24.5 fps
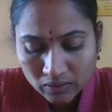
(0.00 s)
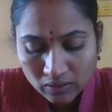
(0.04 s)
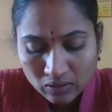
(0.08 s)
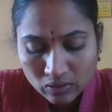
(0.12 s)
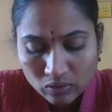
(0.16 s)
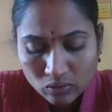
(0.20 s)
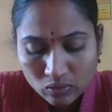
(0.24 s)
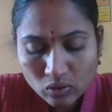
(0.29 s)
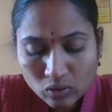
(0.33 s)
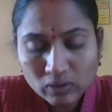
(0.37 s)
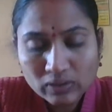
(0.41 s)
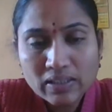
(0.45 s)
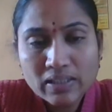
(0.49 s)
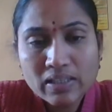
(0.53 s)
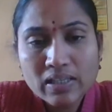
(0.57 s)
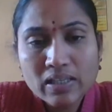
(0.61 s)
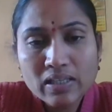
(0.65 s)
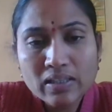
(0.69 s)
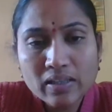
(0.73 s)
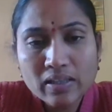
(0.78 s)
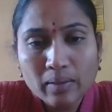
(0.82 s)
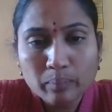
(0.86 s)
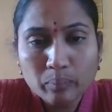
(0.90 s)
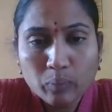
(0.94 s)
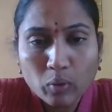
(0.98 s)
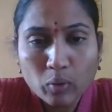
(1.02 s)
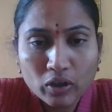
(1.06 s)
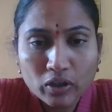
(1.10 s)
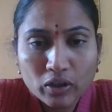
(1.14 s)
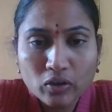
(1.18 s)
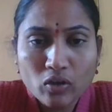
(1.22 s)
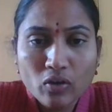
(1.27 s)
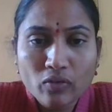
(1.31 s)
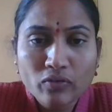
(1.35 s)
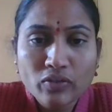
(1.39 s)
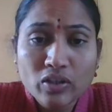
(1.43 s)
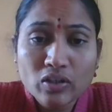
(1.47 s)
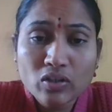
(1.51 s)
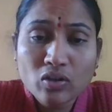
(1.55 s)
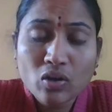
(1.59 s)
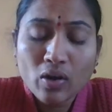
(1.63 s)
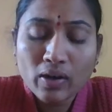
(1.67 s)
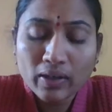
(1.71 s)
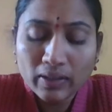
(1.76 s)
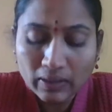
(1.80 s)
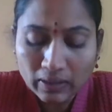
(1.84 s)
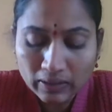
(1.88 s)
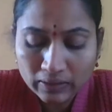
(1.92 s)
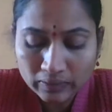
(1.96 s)
So this is the importance of the
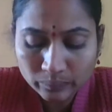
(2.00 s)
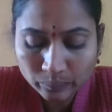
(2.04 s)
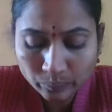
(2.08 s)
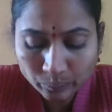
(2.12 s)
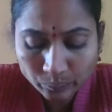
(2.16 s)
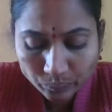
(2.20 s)
soil, and